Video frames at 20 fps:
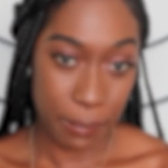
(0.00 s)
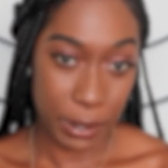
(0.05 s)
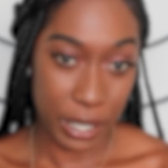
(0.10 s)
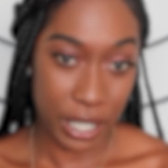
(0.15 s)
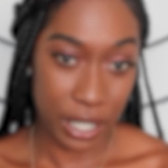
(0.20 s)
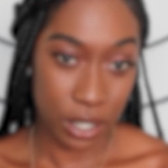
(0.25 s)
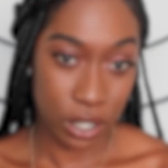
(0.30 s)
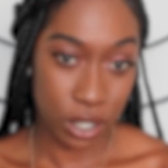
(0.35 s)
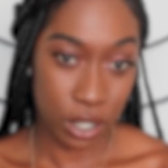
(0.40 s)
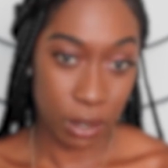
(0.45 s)
but
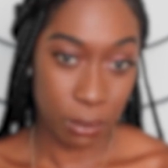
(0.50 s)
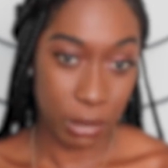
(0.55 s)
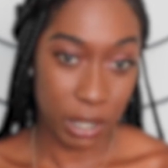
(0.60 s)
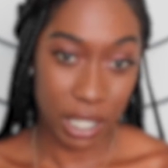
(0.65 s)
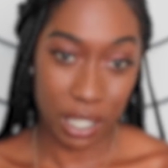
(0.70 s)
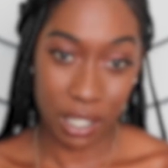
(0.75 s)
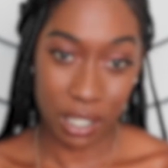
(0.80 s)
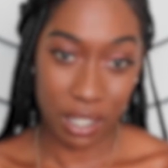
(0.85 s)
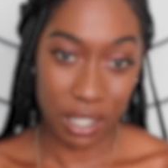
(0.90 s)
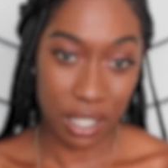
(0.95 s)
it shouldn't be
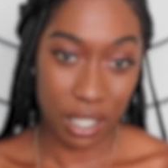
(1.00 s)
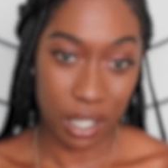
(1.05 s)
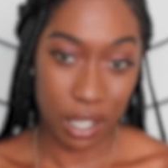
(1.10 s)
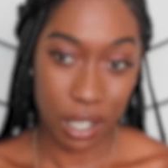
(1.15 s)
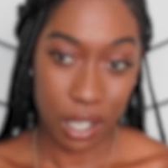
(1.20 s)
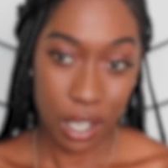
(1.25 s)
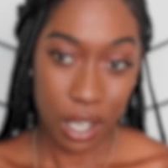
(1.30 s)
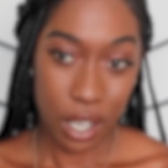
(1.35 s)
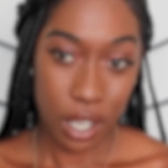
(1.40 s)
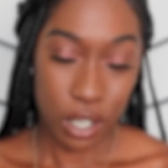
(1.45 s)

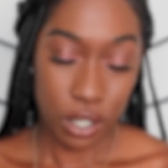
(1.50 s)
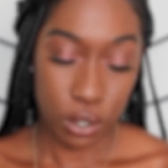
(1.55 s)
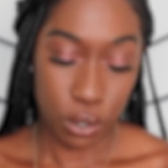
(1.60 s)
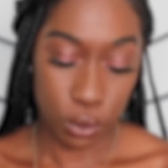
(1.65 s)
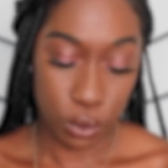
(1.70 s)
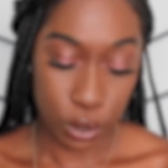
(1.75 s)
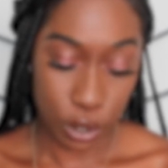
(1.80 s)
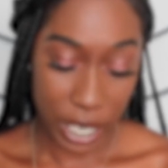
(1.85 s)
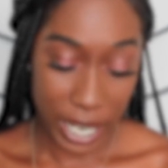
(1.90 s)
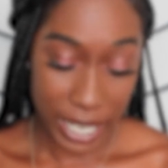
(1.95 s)
anything
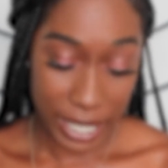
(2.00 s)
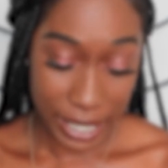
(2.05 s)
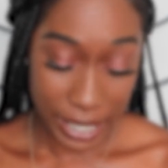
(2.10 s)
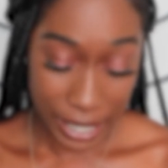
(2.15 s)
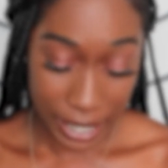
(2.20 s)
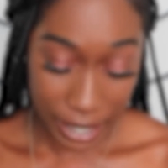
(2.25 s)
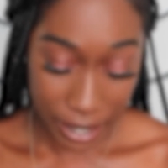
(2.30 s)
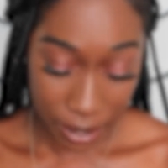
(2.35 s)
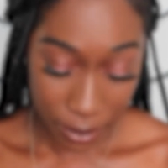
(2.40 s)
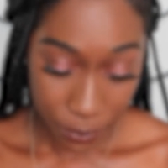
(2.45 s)
too
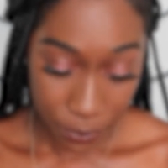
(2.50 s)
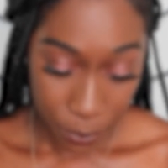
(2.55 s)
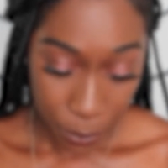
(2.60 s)
drastic.